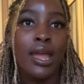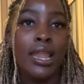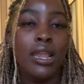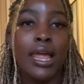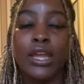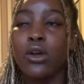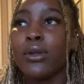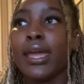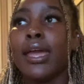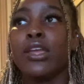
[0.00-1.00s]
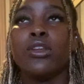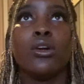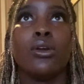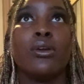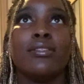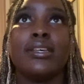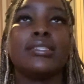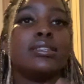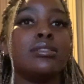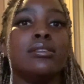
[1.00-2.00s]
Like, okay, you know,
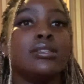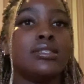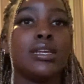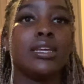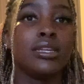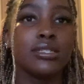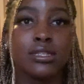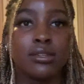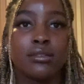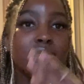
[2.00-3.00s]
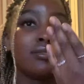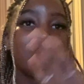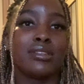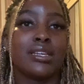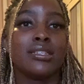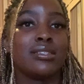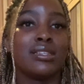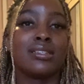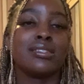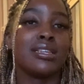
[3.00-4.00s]
this is the disease and this,
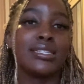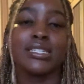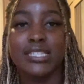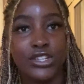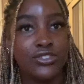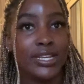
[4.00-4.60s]
etc.,